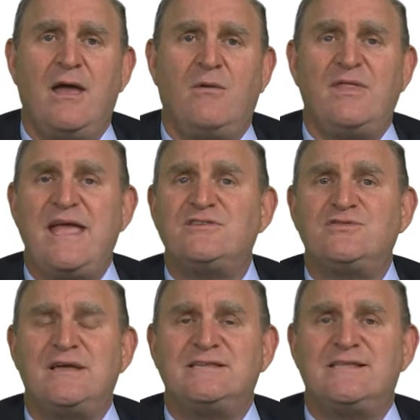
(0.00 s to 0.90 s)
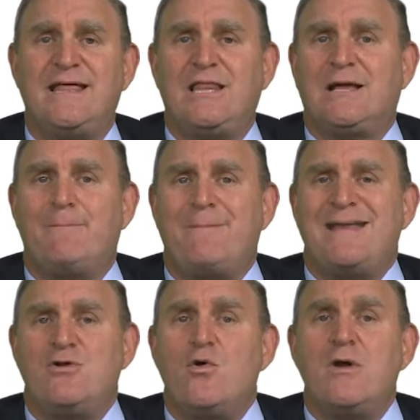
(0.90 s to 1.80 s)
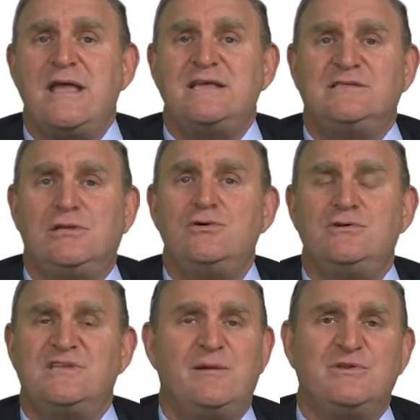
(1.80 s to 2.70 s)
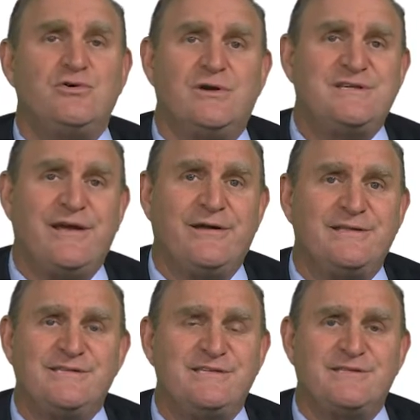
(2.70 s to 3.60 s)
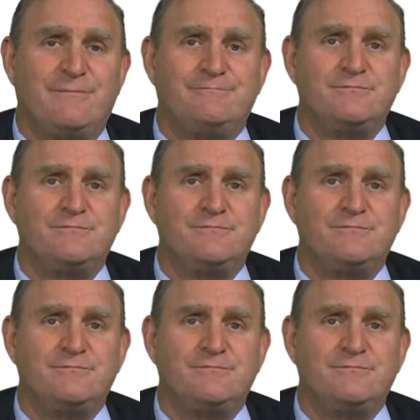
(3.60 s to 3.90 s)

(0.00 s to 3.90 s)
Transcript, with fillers: Well, the answer is that look, minorities lose in a majoritarian system.